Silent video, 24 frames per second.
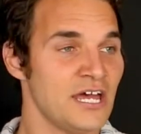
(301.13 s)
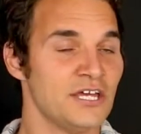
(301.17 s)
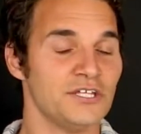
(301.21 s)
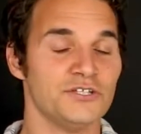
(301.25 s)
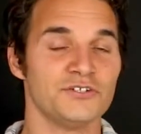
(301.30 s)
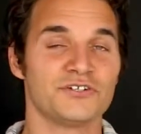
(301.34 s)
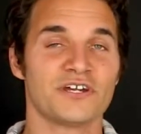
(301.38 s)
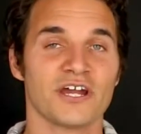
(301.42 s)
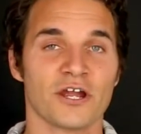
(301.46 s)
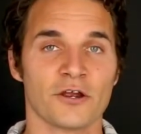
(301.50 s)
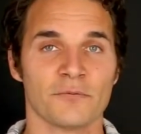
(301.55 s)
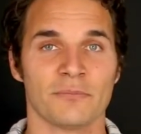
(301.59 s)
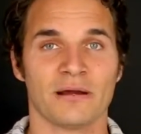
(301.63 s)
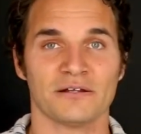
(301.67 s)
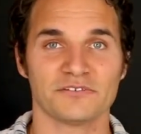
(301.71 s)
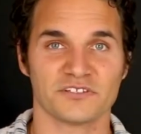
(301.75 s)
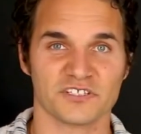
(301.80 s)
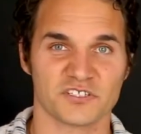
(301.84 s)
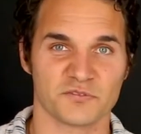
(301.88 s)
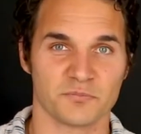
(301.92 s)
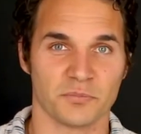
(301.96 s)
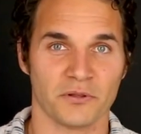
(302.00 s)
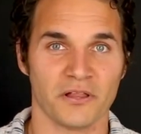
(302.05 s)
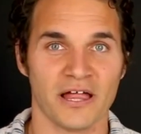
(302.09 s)
you care about
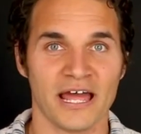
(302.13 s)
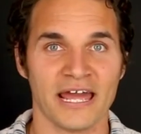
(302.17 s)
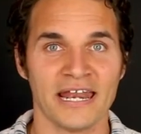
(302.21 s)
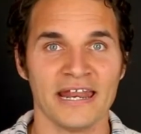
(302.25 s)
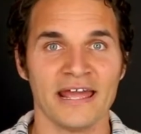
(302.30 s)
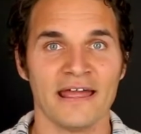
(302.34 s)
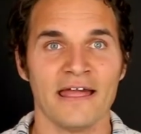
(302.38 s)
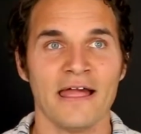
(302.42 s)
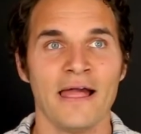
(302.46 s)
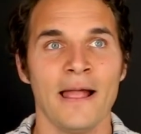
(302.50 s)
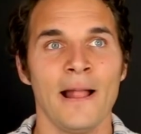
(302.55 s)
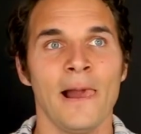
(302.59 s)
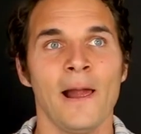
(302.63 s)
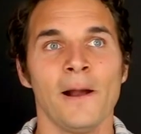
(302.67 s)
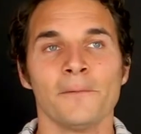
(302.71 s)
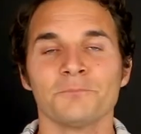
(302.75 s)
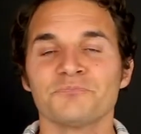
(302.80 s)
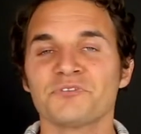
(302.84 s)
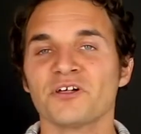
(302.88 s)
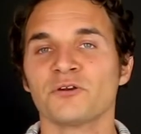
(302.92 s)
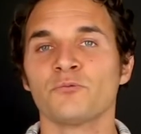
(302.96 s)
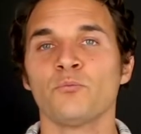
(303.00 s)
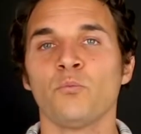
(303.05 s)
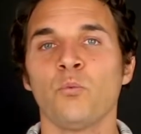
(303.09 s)
this planet,
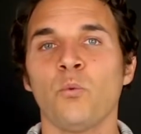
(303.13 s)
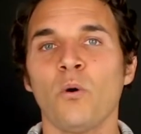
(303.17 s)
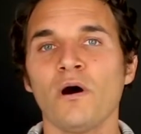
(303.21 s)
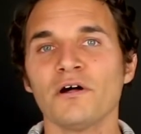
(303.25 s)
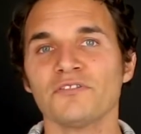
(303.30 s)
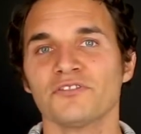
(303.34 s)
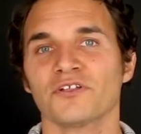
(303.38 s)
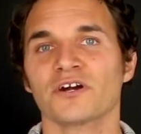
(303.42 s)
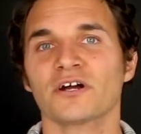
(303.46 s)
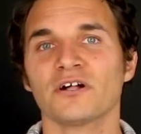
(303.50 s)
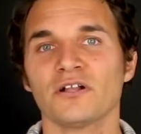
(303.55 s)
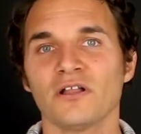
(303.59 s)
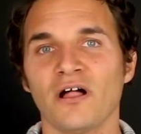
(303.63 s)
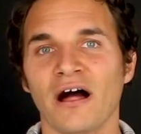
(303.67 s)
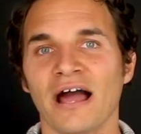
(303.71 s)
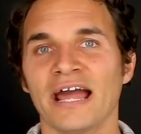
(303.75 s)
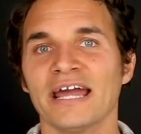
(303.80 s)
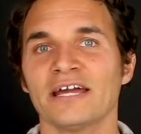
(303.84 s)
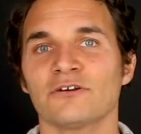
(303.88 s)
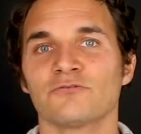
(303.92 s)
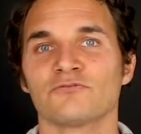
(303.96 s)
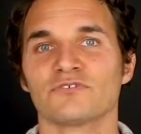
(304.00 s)
then what the client